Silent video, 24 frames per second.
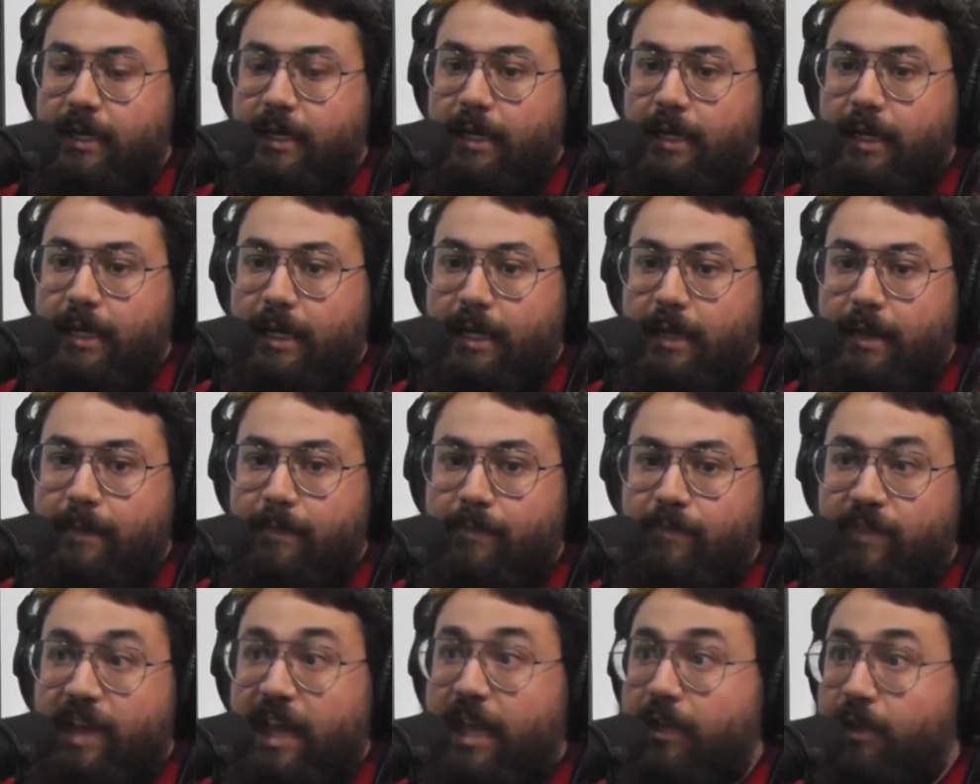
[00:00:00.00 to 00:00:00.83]

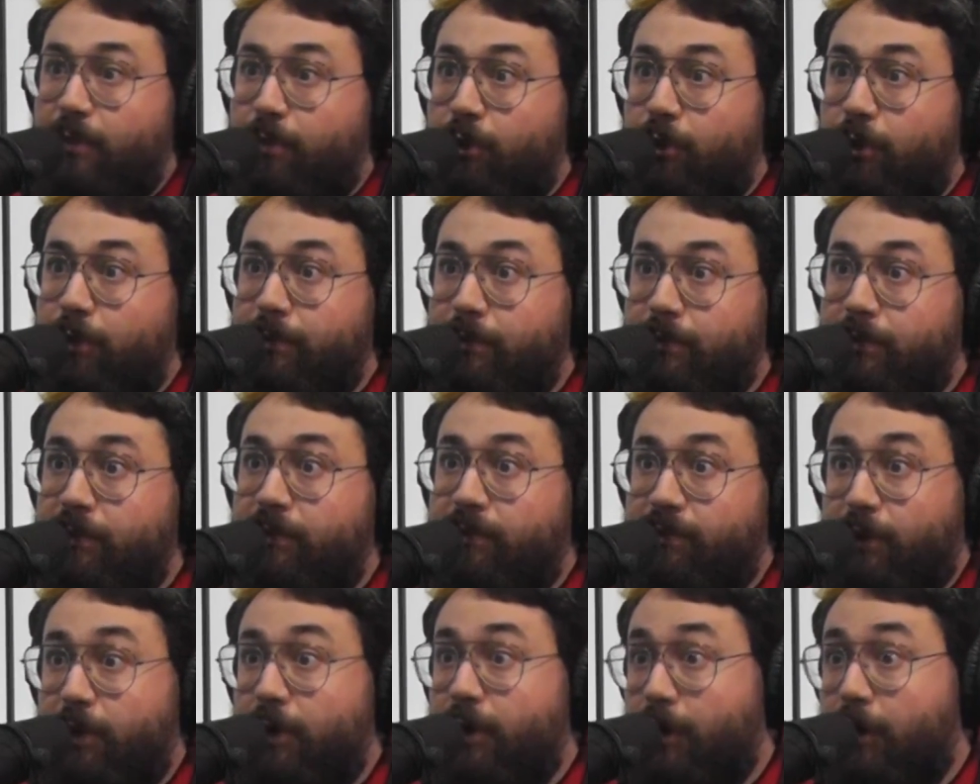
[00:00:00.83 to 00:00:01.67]
valuable
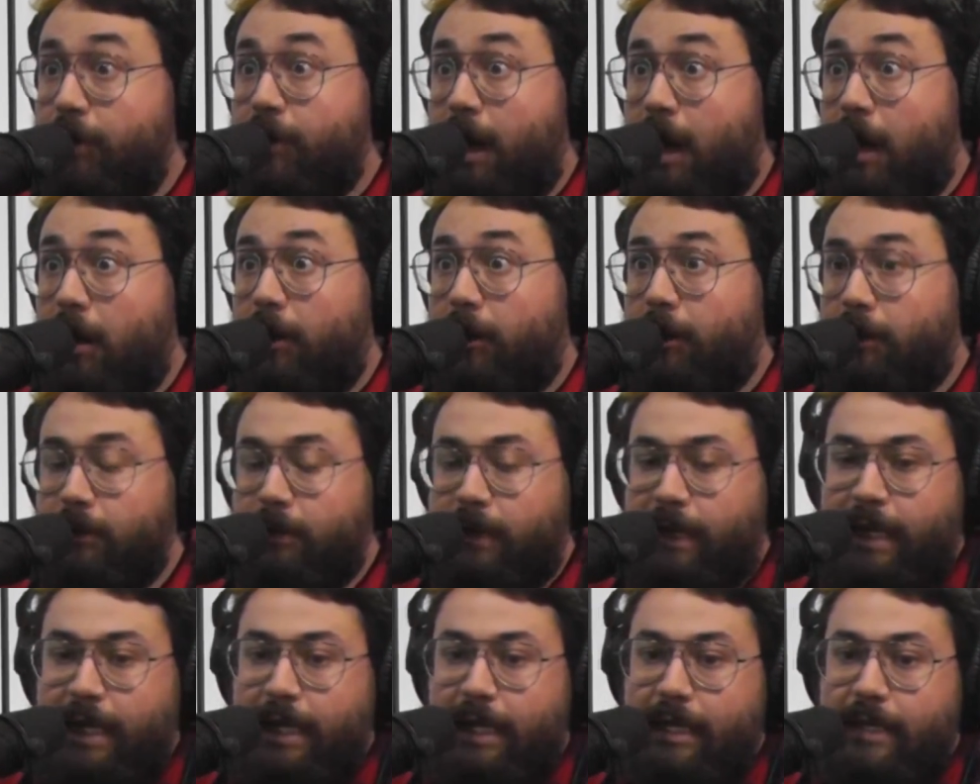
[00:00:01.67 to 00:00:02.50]
for your dollar
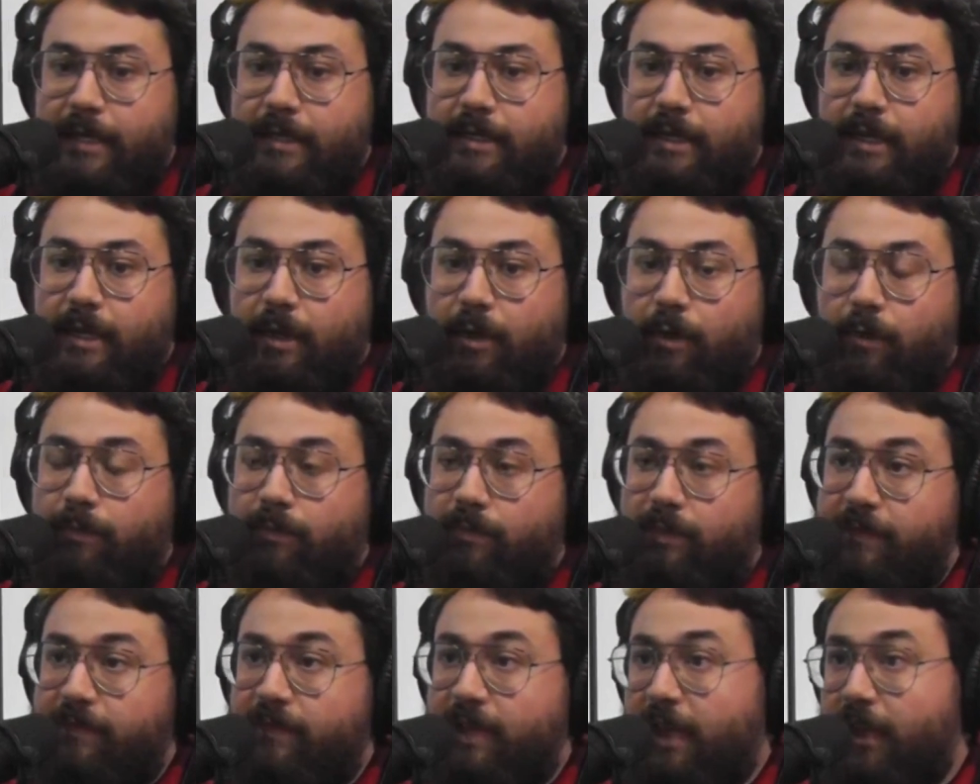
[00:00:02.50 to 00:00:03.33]
and
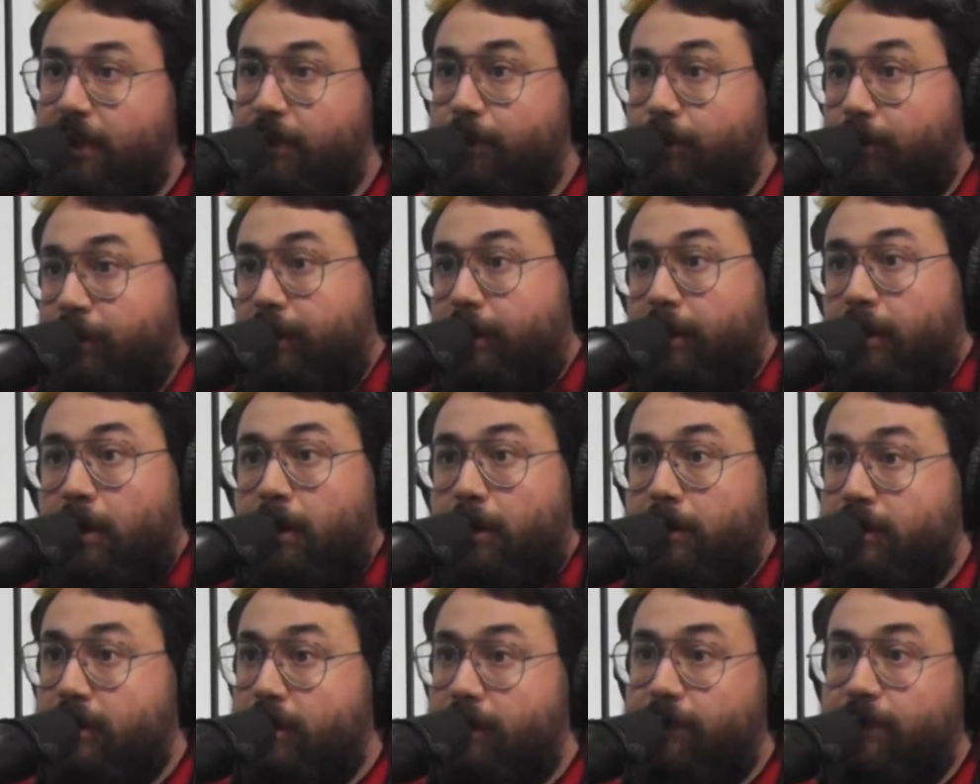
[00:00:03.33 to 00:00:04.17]
hopefully valuable in the
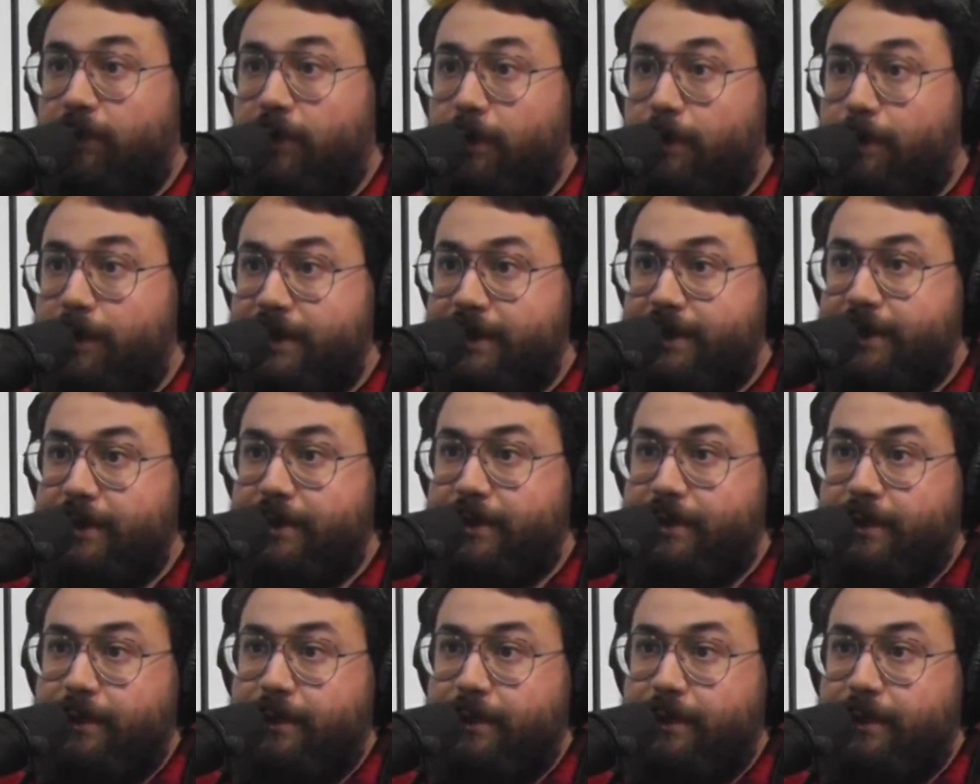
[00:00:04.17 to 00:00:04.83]
long term for your business.